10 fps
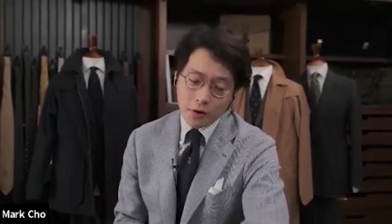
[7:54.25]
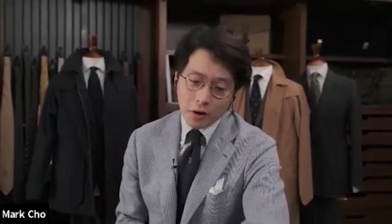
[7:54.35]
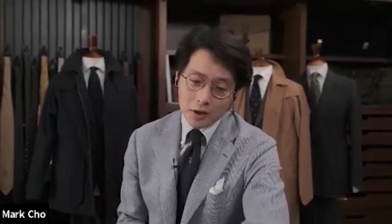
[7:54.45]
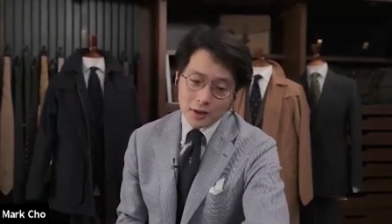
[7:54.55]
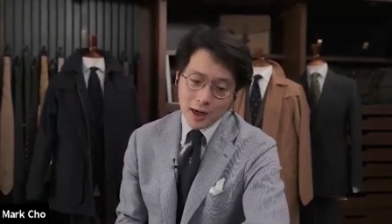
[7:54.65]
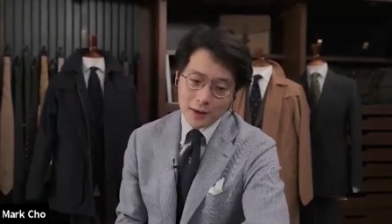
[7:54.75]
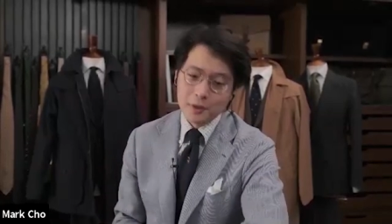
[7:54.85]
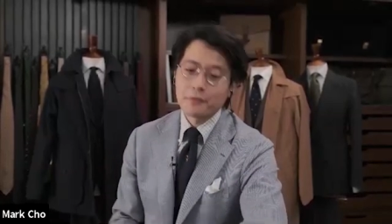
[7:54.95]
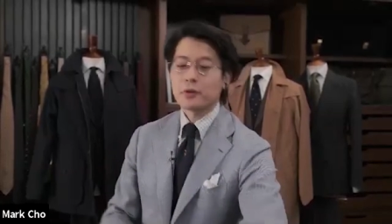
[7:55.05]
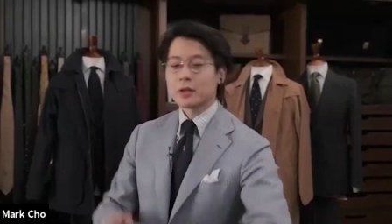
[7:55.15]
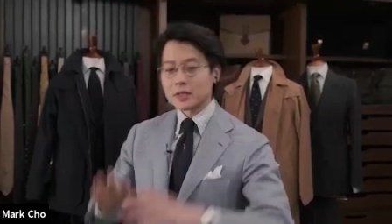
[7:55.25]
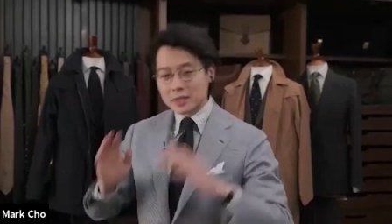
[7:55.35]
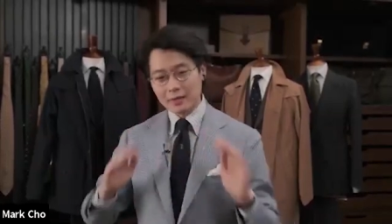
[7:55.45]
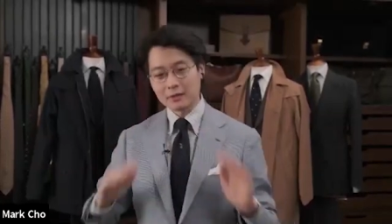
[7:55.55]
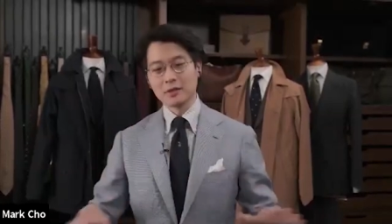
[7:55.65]
long time and you've really
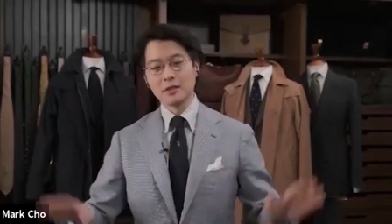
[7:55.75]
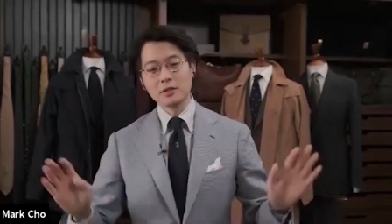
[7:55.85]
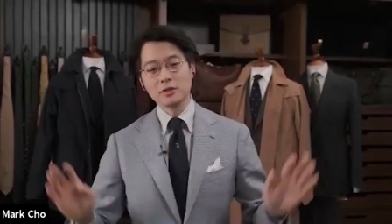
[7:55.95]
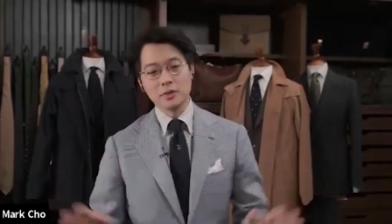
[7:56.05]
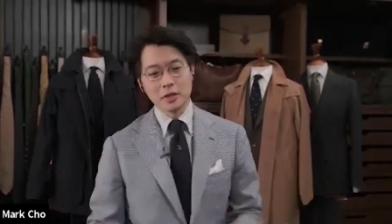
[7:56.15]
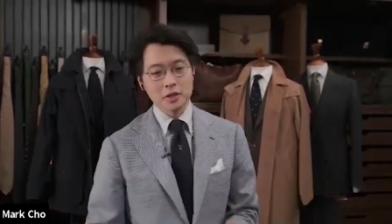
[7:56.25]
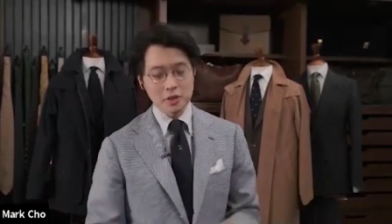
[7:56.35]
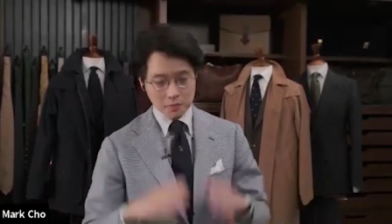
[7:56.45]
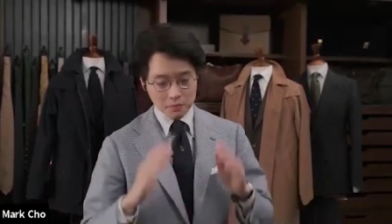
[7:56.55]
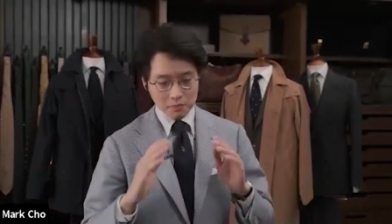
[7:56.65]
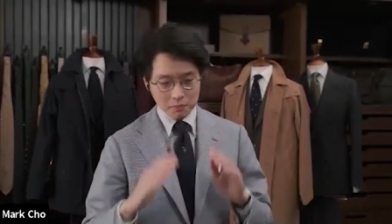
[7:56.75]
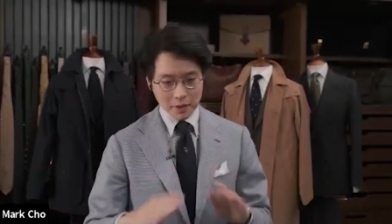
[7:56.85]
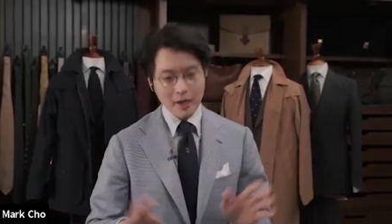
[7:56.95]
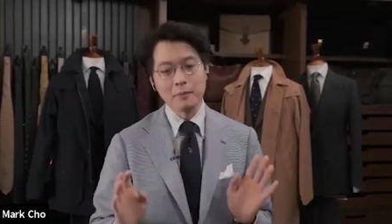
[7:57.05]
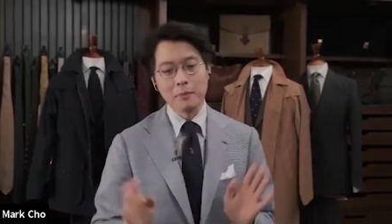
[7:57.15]
settled into, and it's just
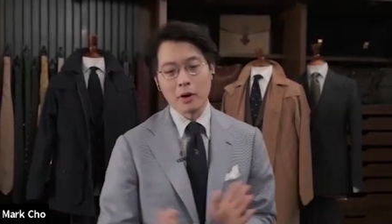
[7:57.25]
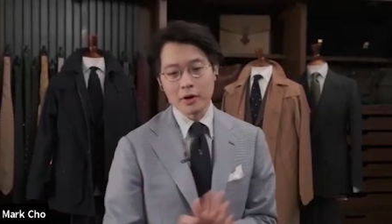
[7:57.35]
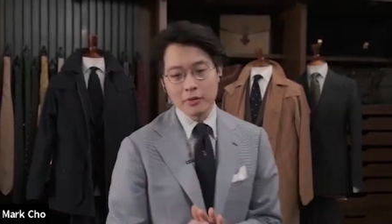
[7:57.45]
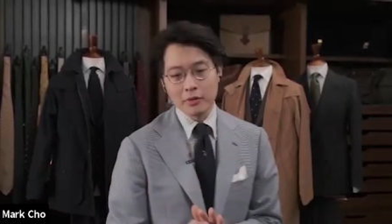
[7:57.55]
become a part of you.